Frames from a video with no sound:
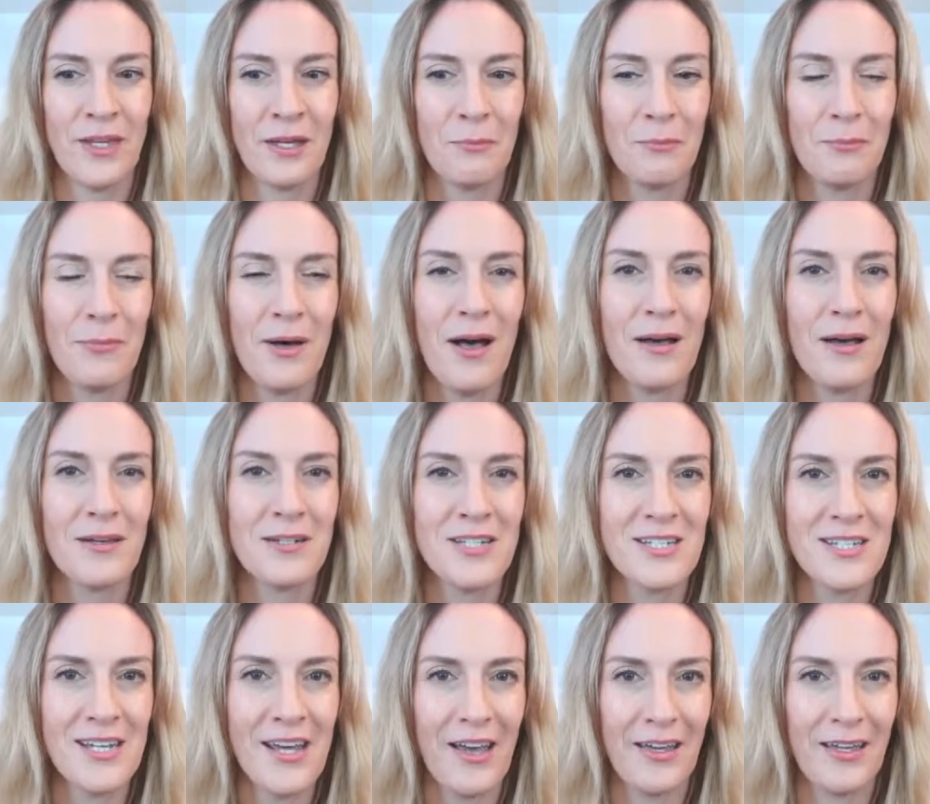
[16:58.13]

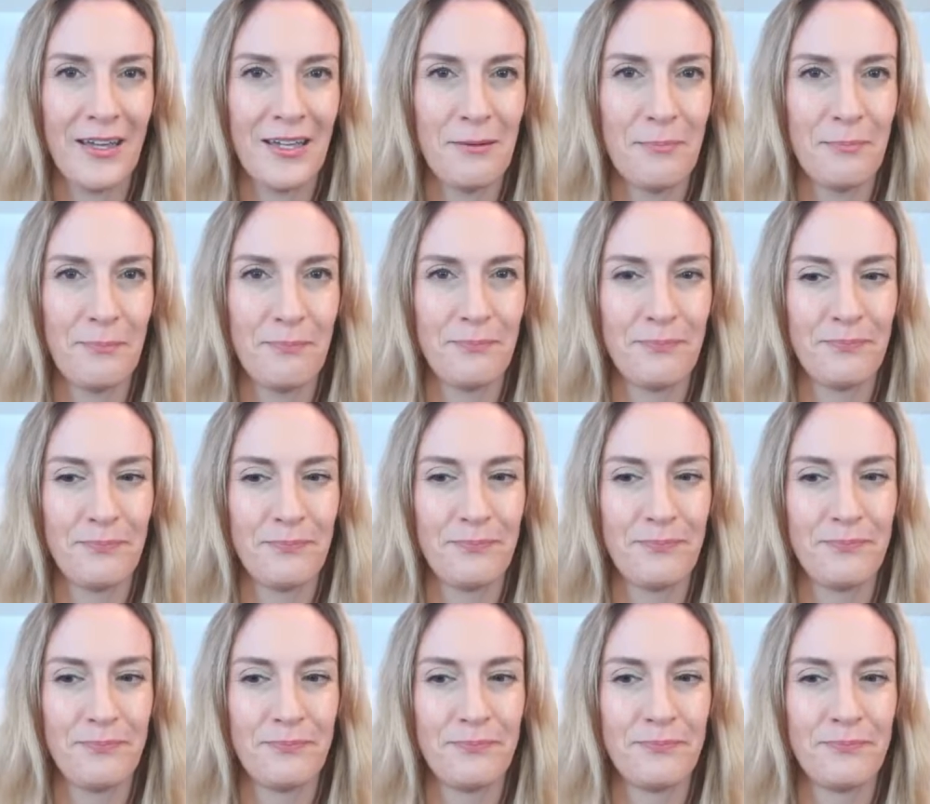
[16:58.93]
Part-time,
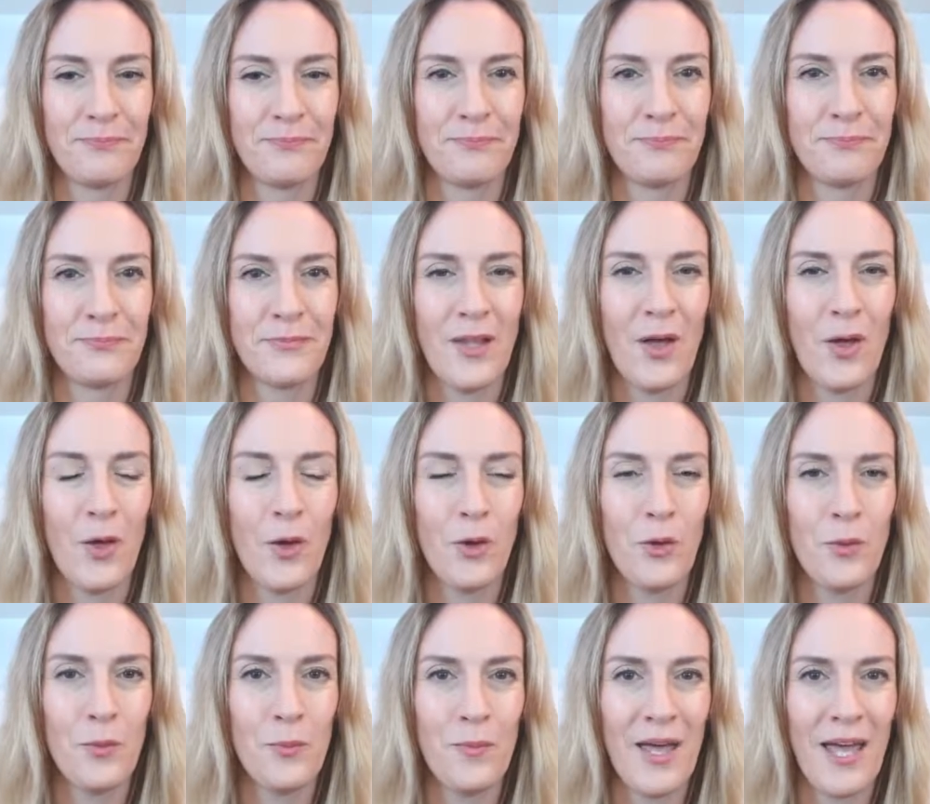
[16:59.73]

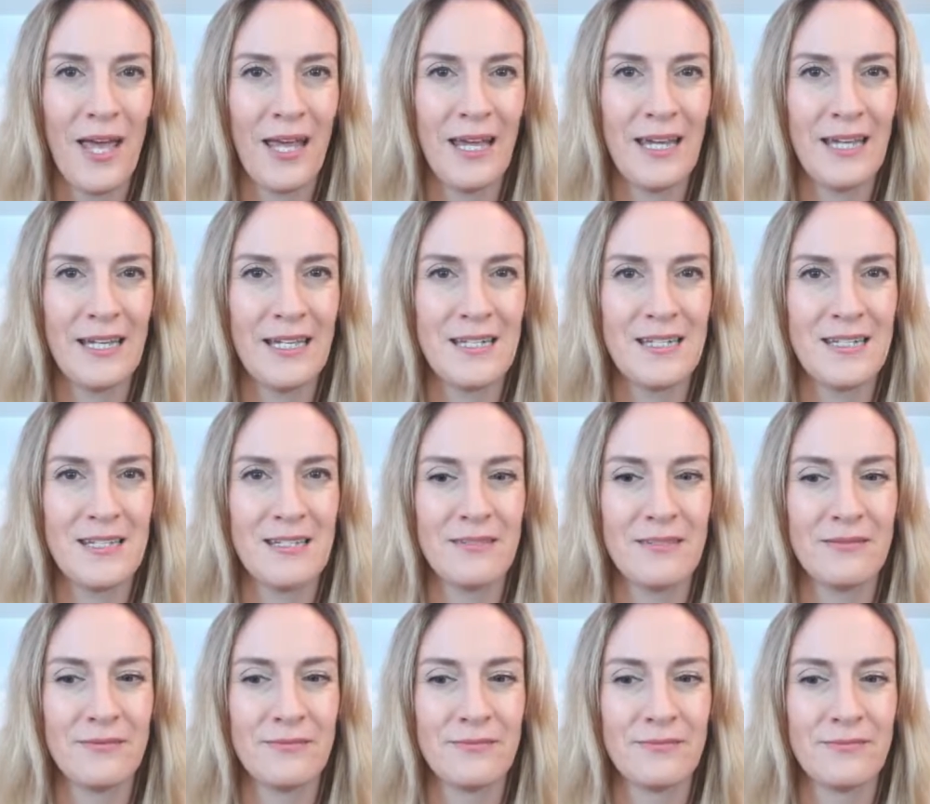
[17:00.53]
homemade,
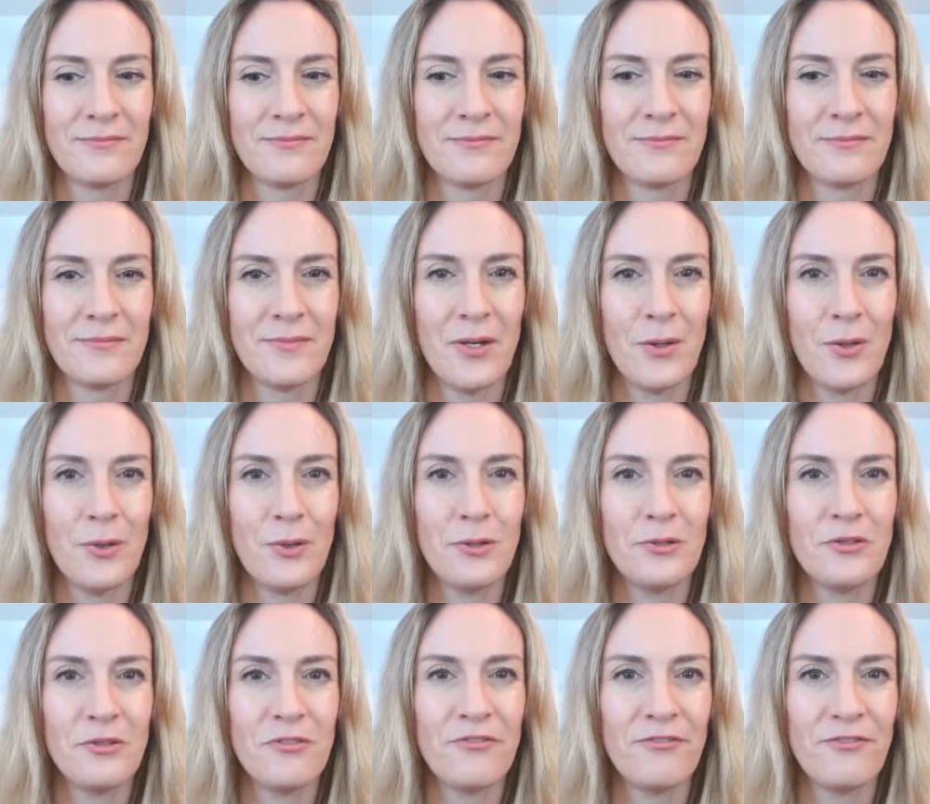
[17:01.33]

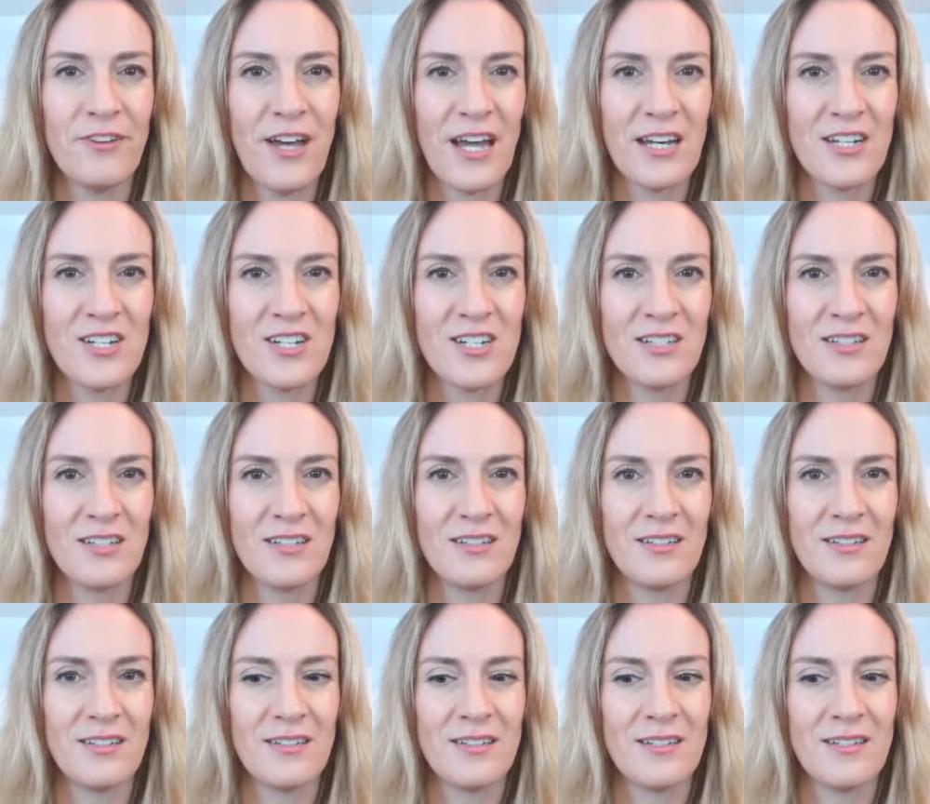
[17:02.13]

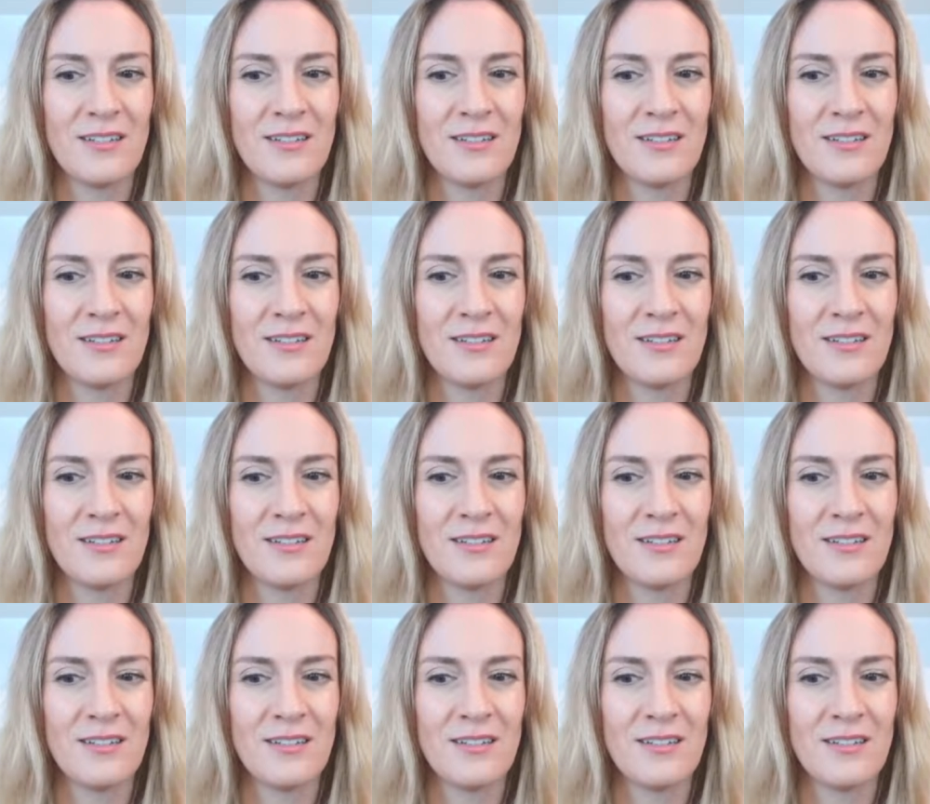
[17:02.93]
old-fashioned,